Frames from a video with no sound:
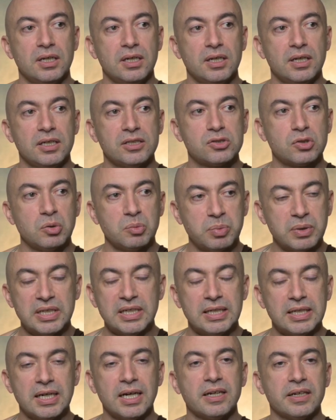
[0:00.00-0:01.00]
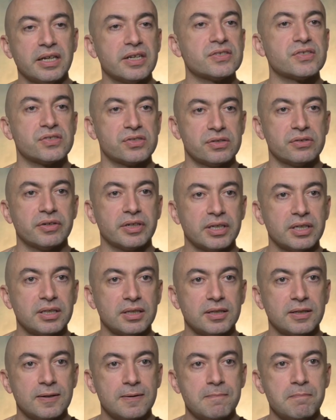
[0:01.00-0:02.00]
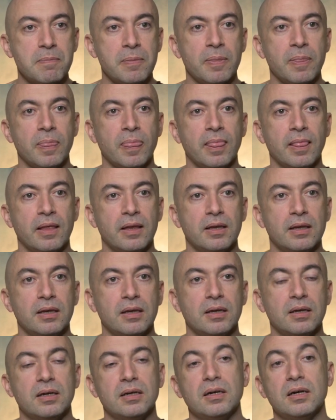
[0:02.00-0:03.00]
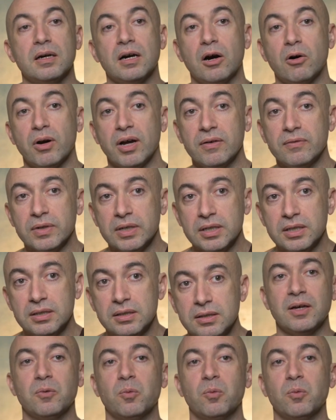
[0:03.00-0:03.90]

it's completely unnecessary. However,